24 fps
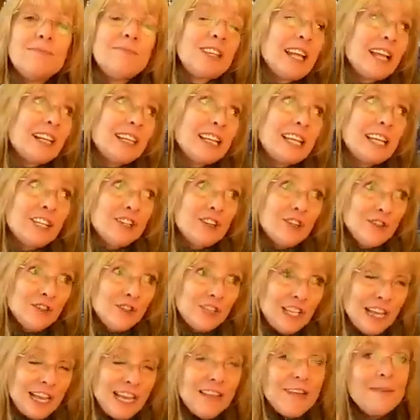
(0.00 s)
Technique
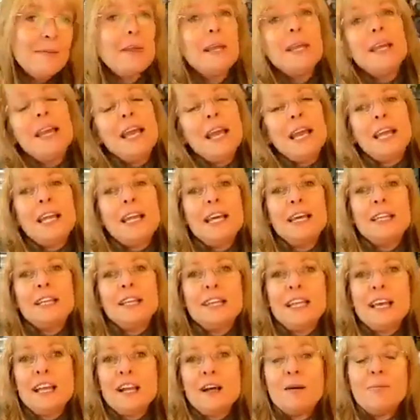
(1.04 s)
Tuesday, and
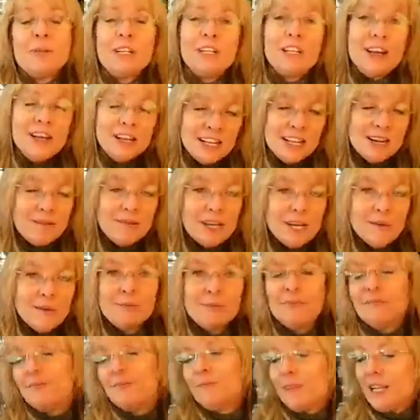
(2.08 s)
that I'll be talking about.
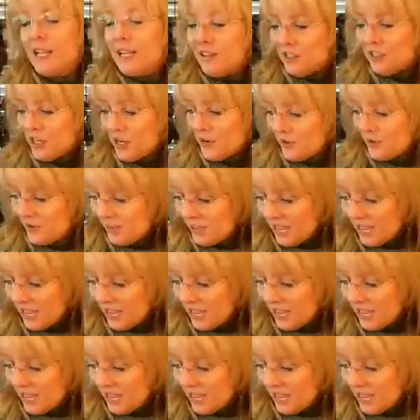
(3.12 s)
So